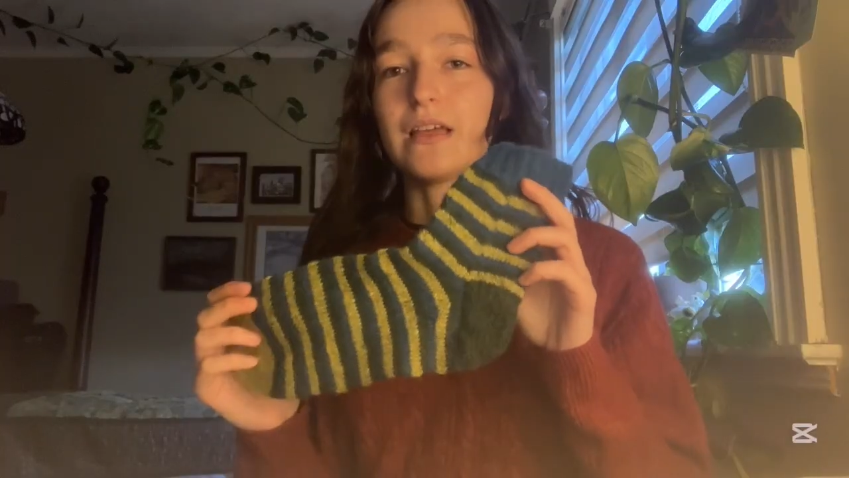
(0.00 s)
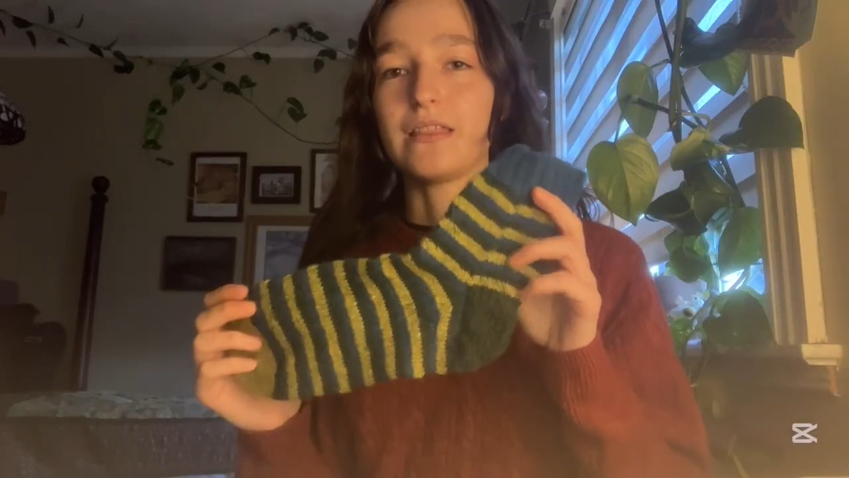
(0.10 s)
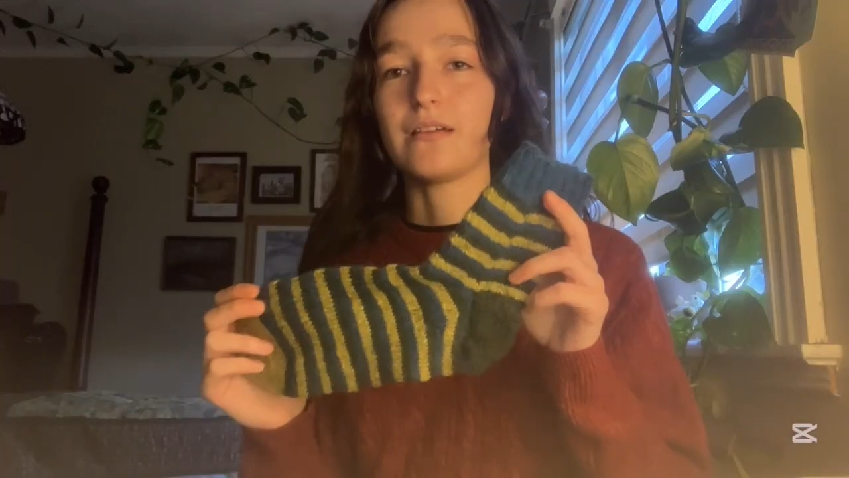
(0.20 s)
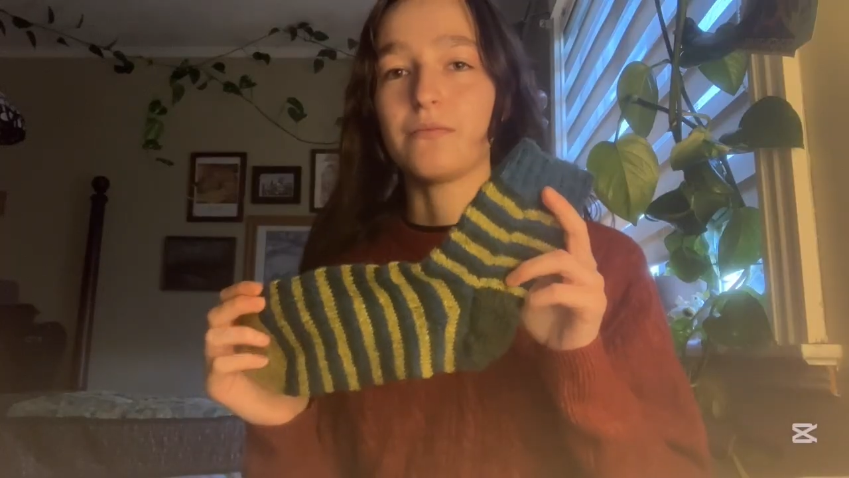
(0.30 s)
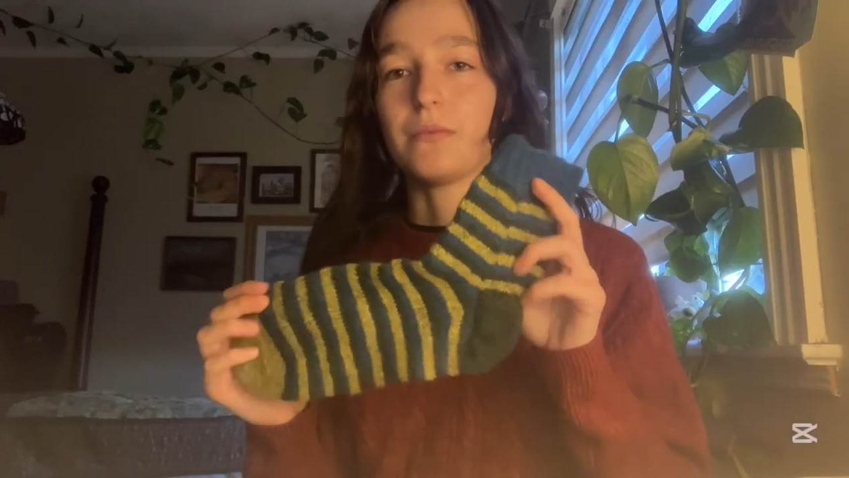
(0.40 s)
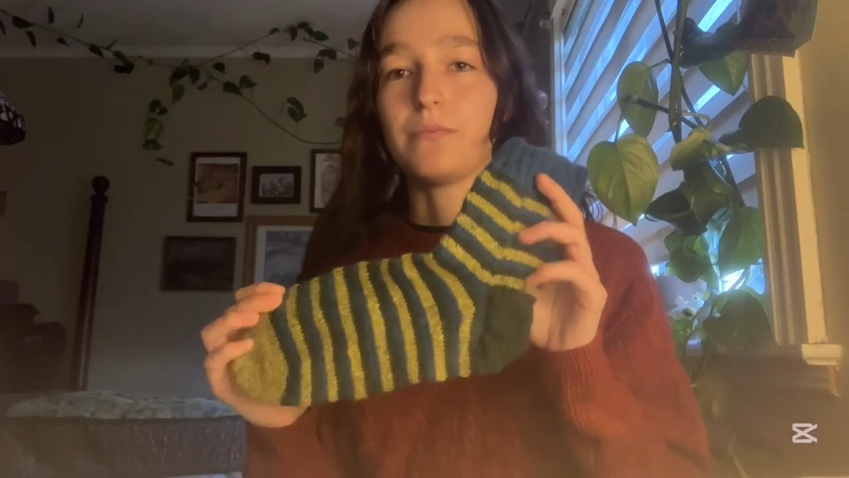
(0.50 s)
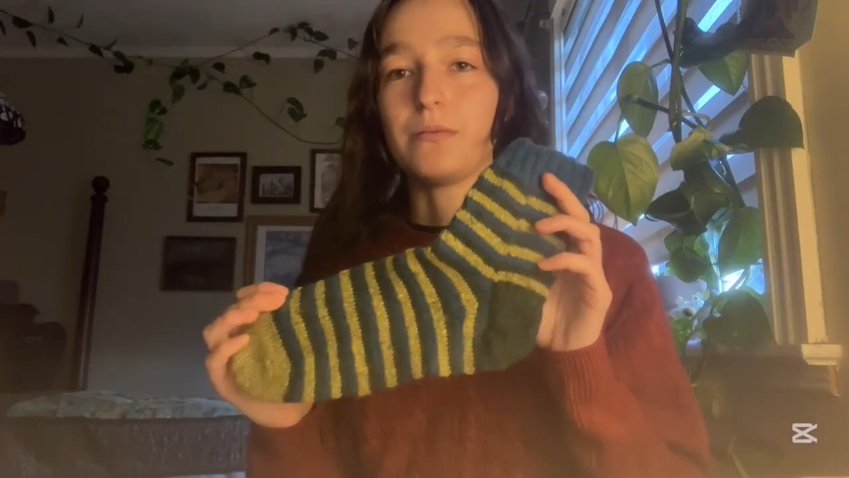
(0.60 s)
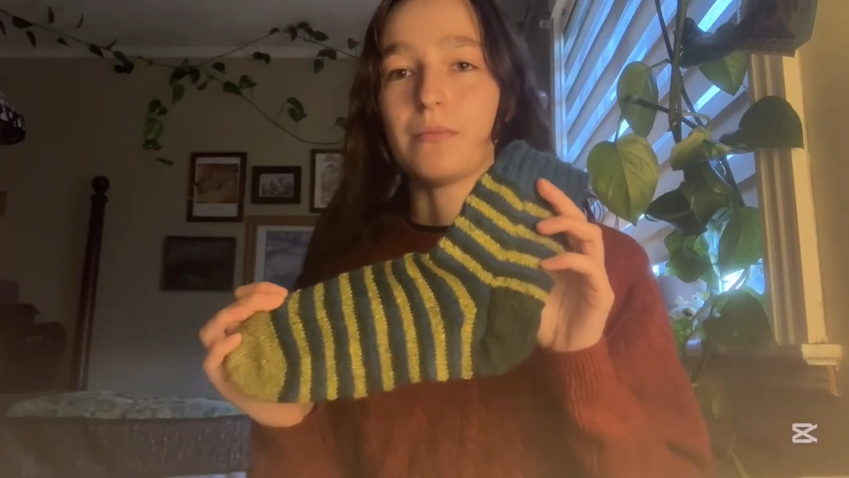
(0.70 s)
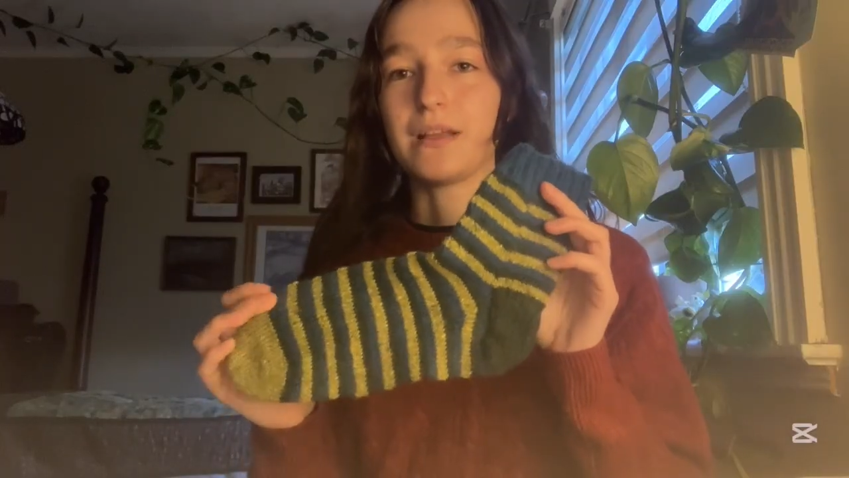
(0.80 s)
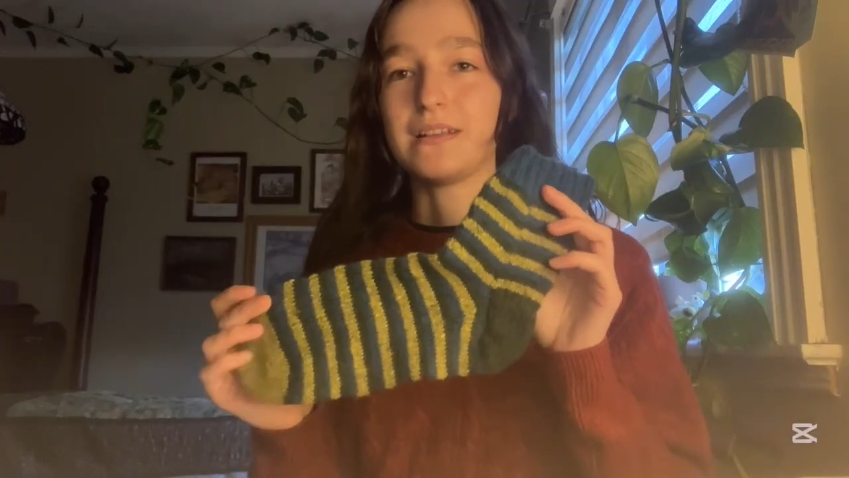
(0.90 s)
I think maybe
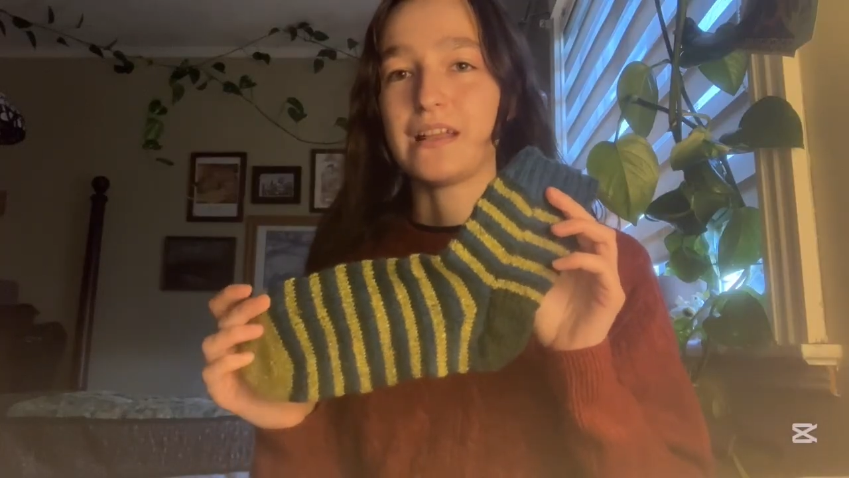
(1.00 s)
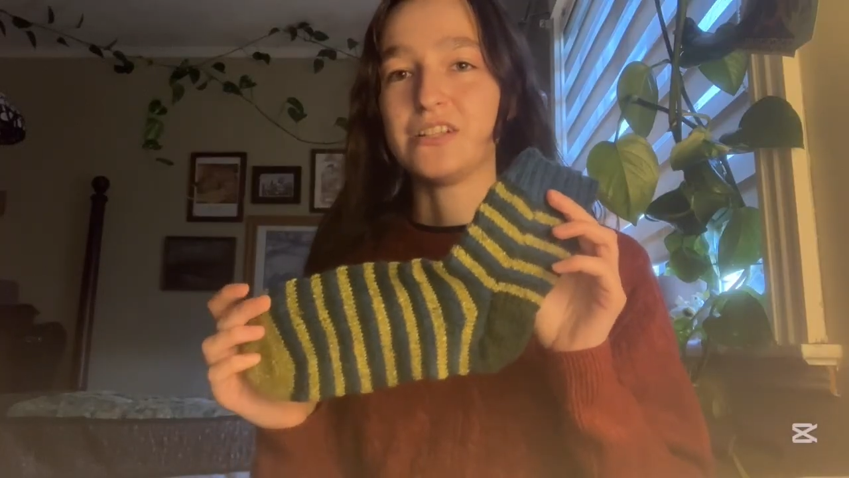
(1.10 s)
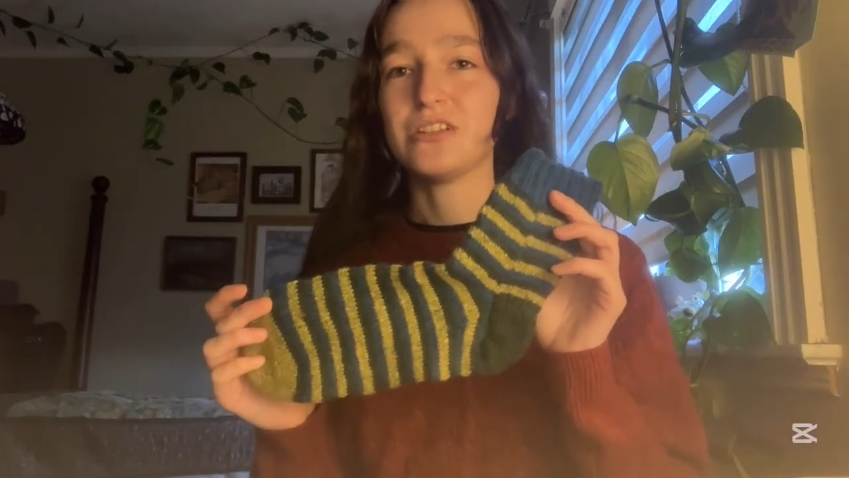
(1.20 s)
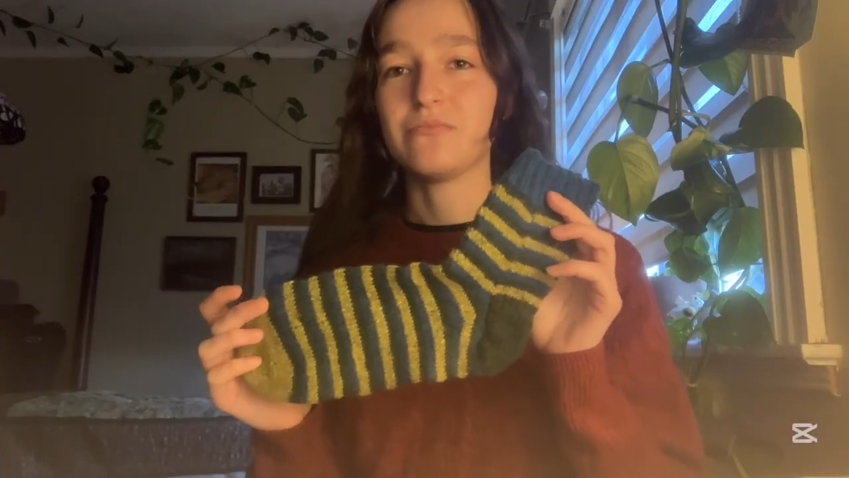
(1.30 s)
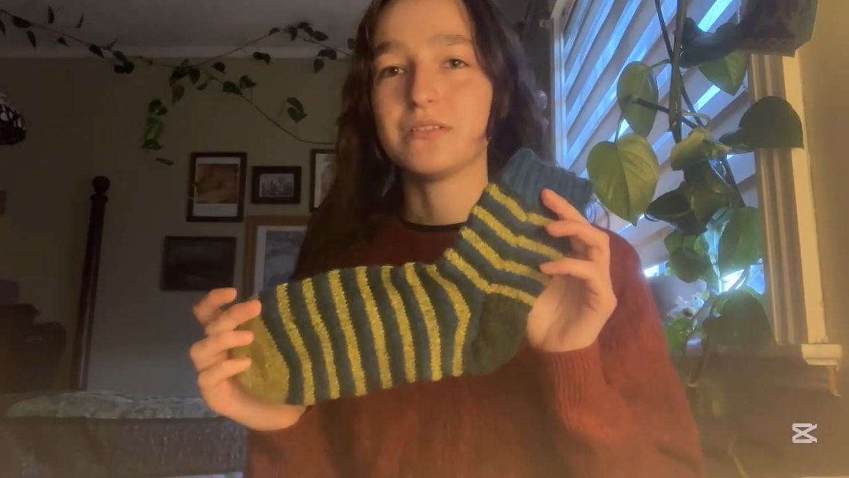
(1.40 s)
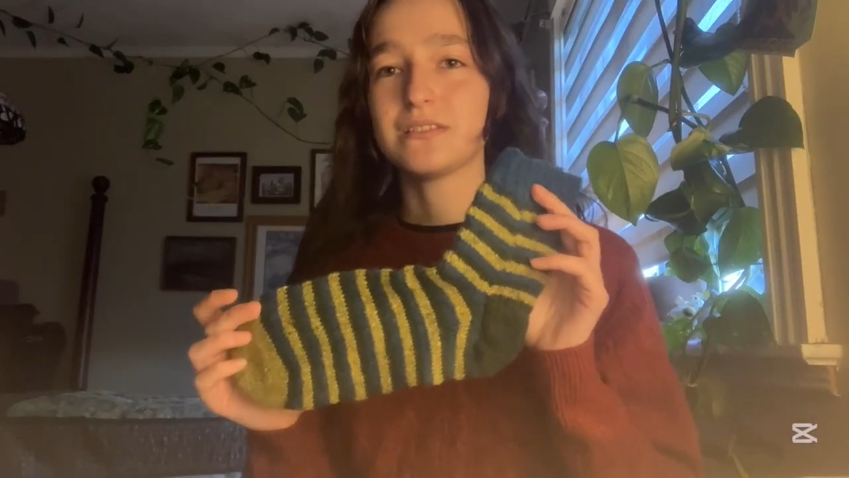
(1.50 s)
my tension